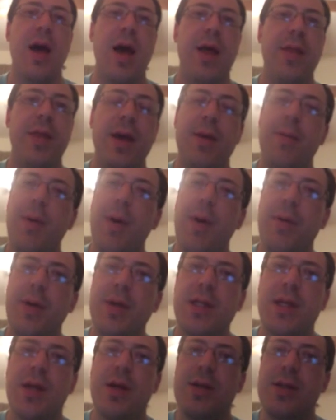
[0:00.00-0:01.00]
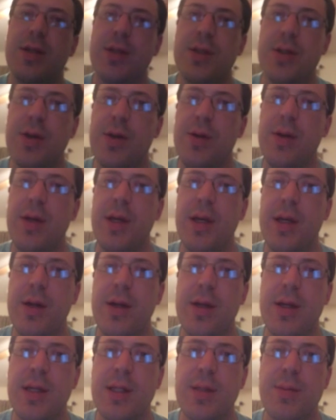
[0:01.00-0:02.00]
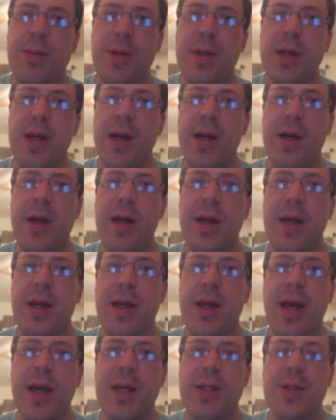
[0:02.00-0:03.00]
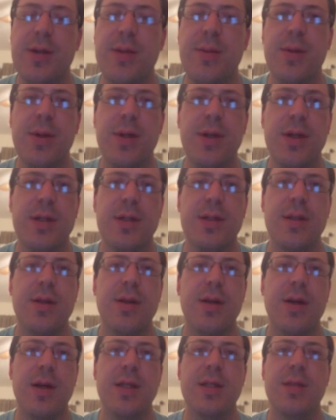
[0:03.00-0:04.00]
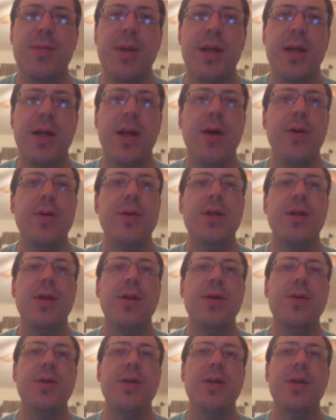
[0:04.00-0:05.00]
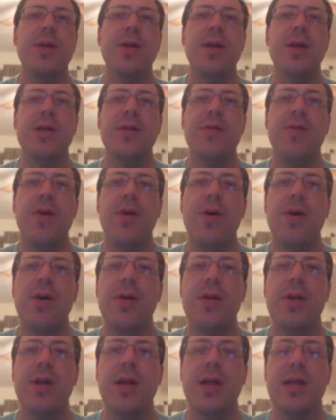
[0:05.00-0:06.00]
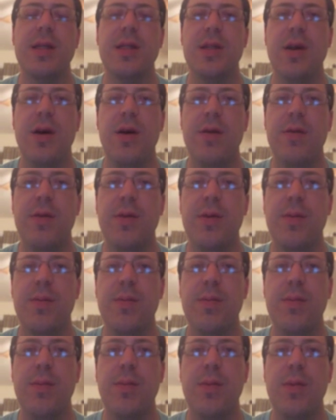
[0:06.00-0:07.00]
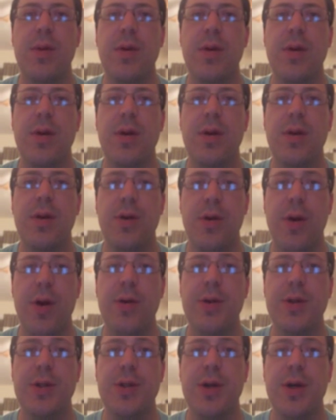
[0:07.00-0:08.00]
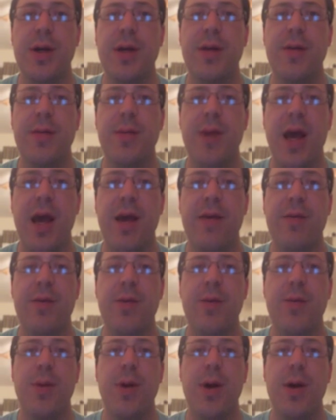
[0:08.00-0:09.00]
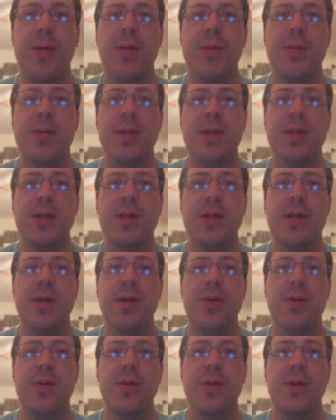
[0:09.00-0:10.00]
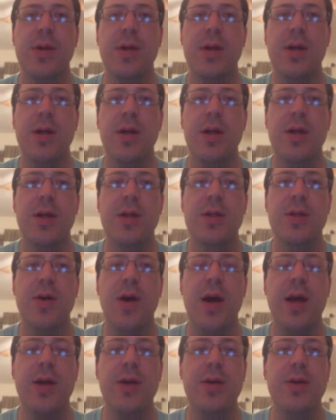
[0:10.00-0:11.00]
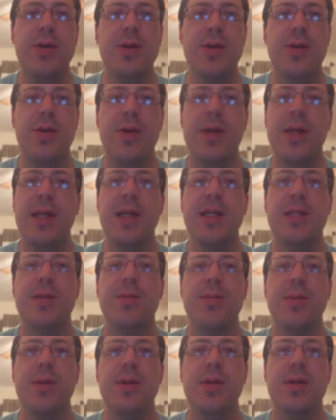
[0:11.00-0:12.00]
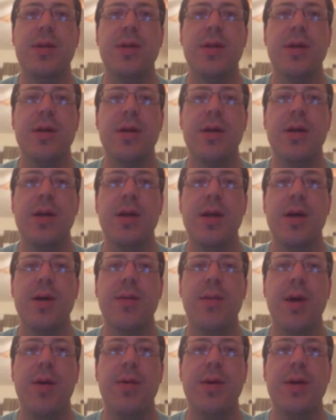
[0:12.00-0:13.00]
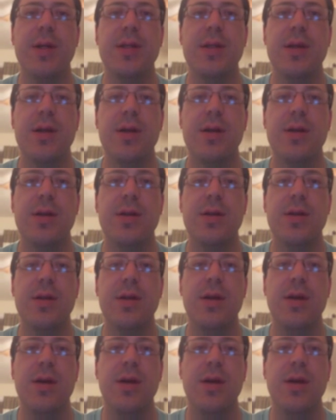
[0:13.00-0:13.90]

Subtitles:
I think my research is truly interdisciplinary in nature because there has been no solution thus far that has solved the growing trend of behavioral problems in school. So I use three disciplines to conduct my research.